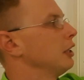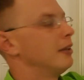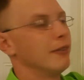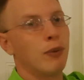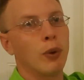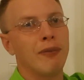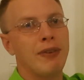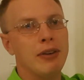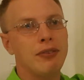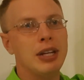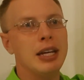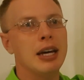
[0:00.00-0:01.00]
the
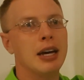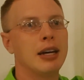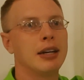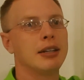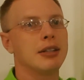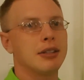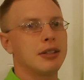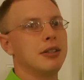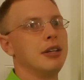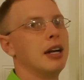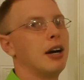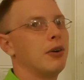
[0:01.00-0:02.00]
450,
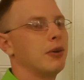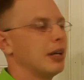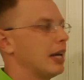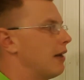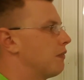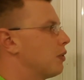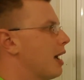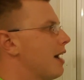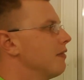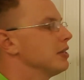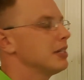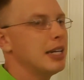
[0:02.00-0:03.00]
if you
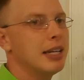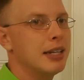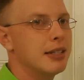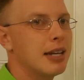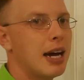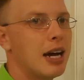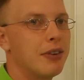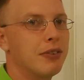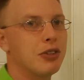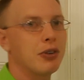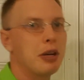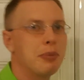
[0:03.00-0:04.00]
haven't seen inside of a
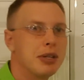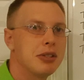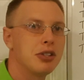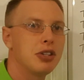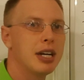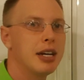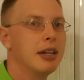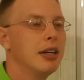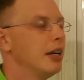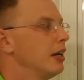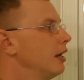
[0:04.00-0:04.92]
tree business yet,